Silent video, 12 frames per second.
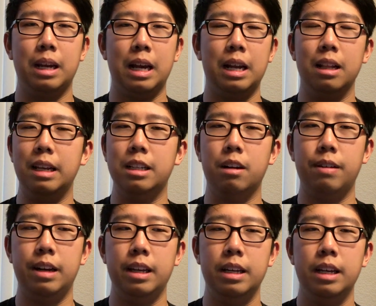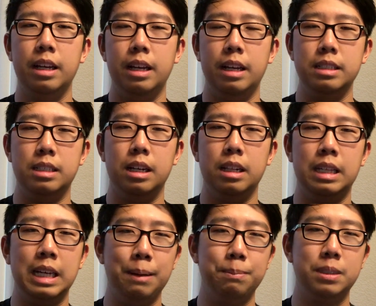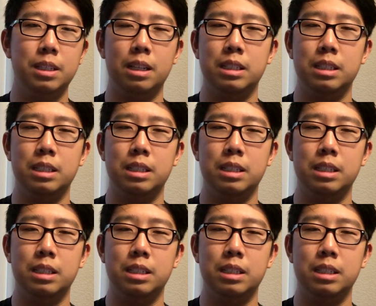kind of leaked already is the Tim's,